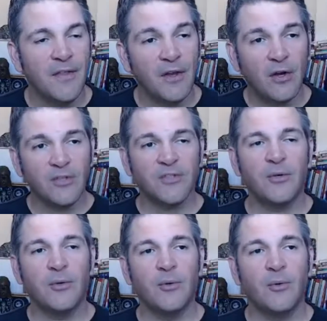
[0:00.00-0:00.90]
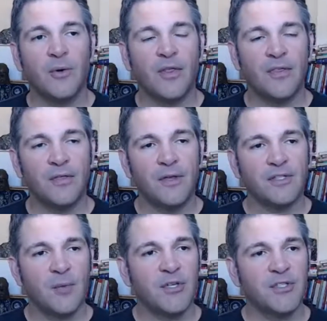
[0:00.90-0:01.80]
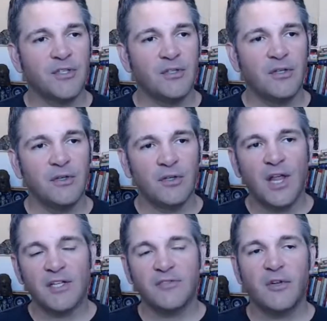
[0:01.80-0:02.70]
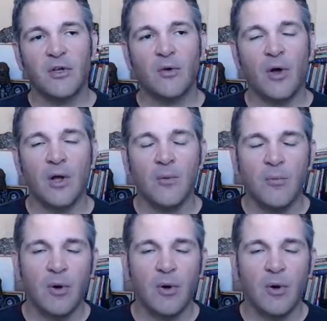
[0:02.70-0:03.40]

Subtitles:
And then also, as I mentioned in the last video,